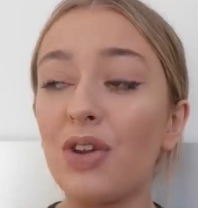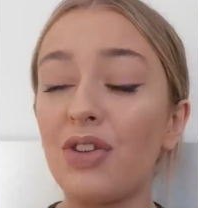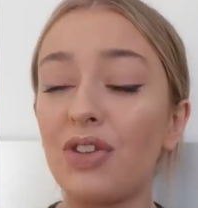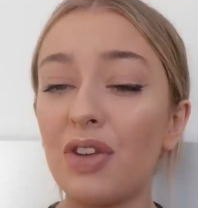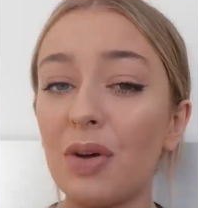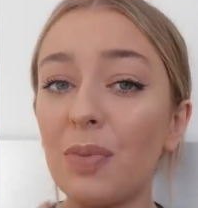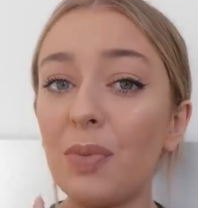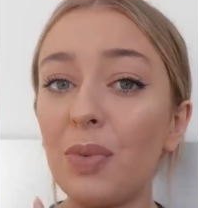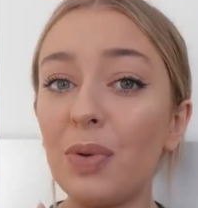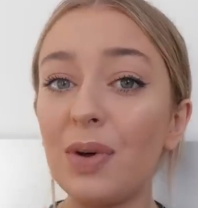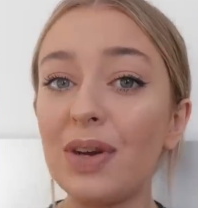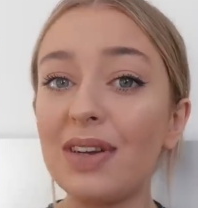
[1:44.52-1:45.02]

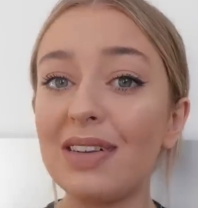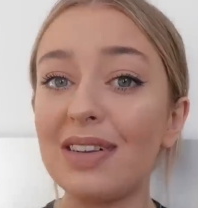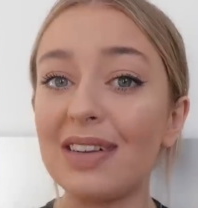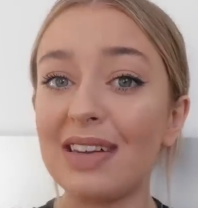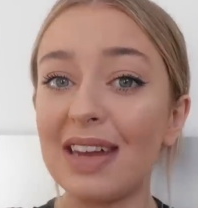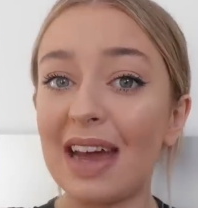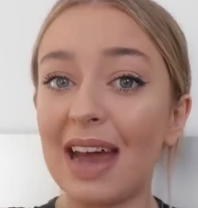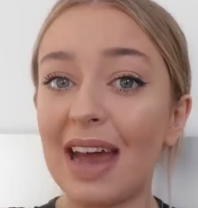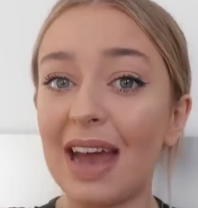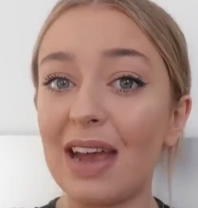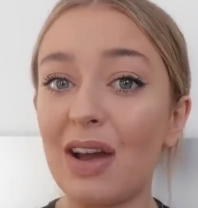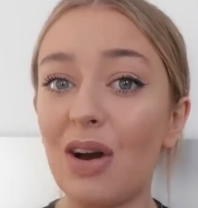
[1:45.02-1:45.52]
some point
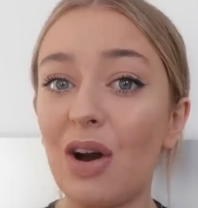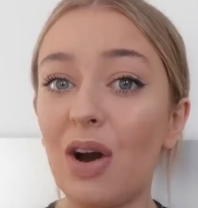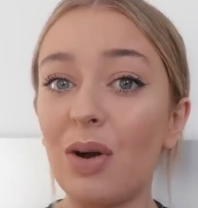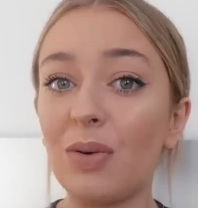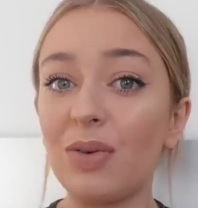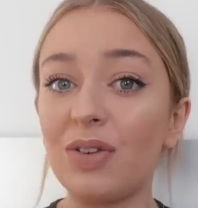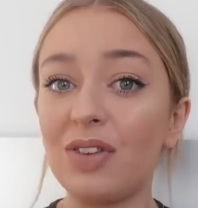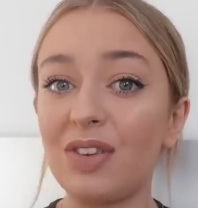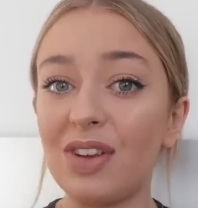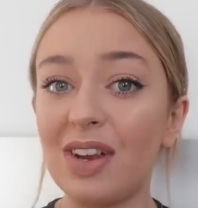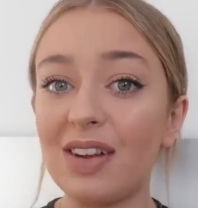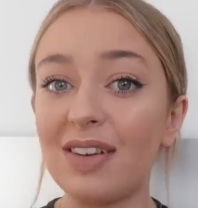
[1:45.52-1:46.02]
today,
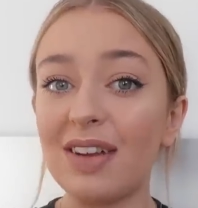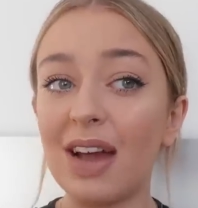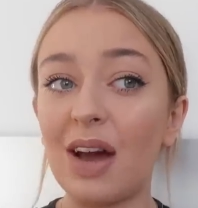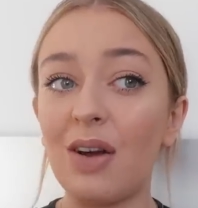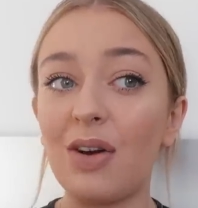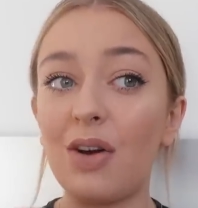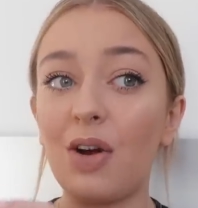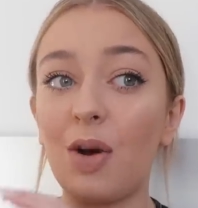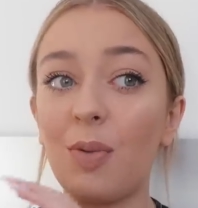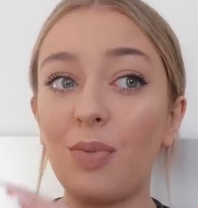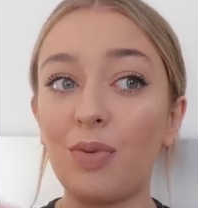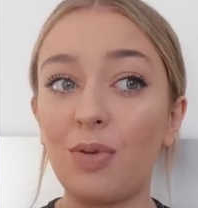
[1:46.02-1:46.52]
I'll sit
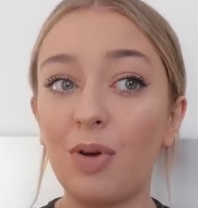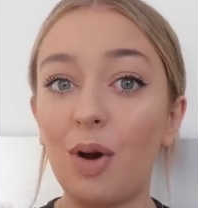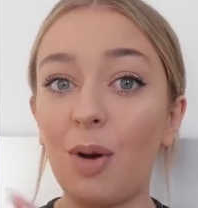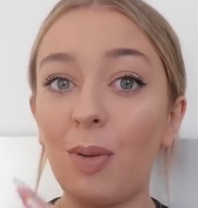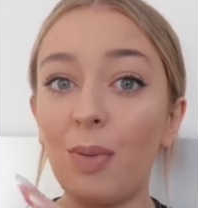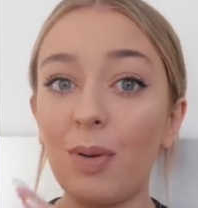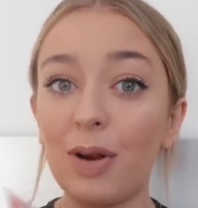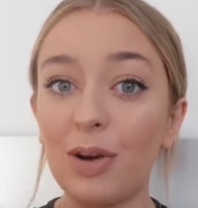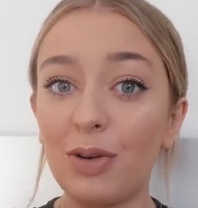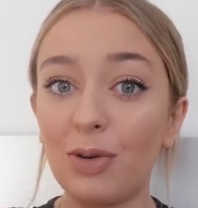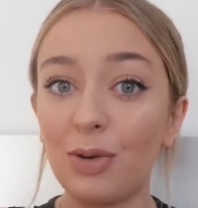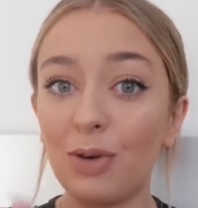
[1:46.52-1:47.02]
down and I'll properly